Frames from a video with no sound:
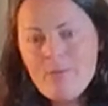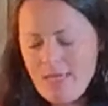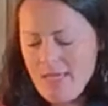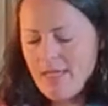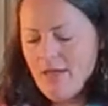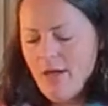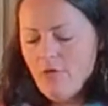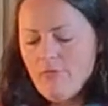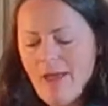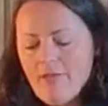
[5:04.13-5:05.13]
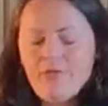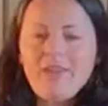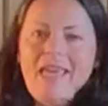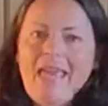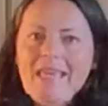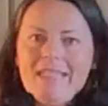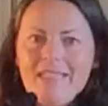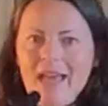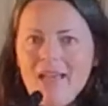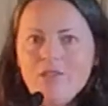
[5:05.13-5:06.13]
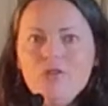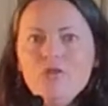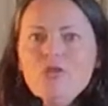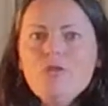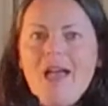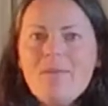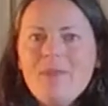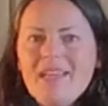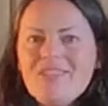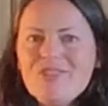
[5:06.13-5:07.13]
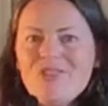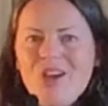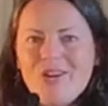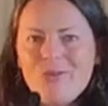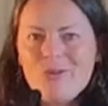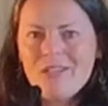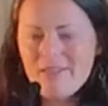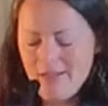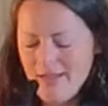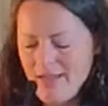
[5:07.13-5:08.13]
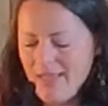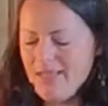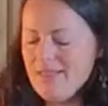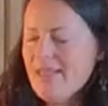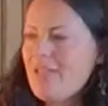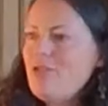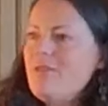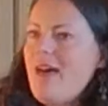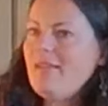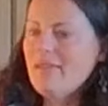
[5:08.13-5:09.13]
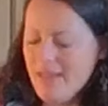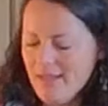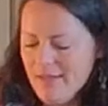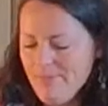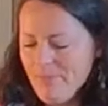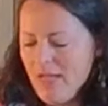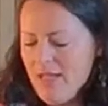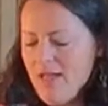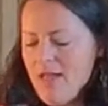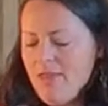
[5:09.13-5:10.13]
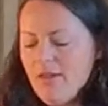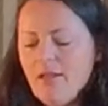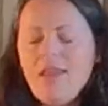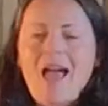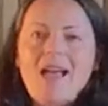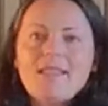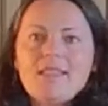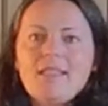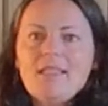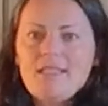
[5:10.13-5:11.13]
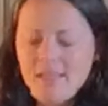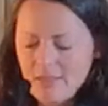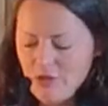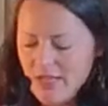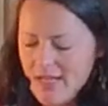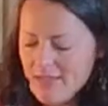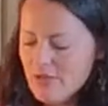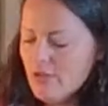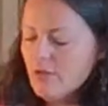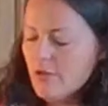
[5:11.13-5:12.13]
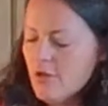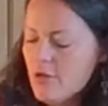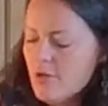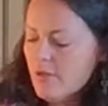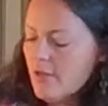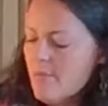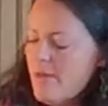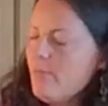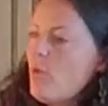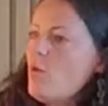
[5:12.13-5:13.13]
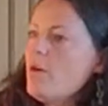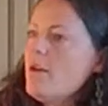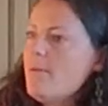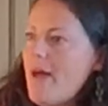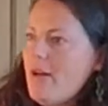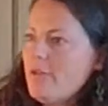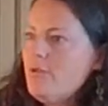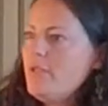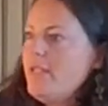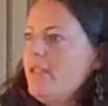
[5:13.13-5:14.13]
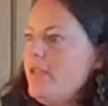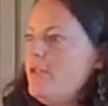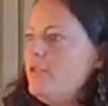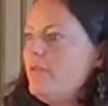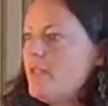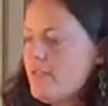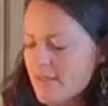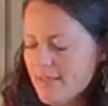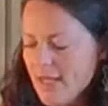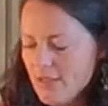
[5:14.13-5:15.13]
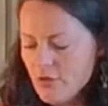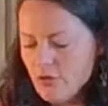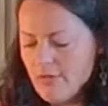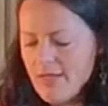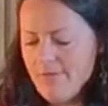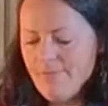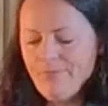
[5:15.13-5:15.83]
me, revkate@uumh.org, and I can send you that link. The class is a chance to learn a little bit more about Unitarian Universalist history,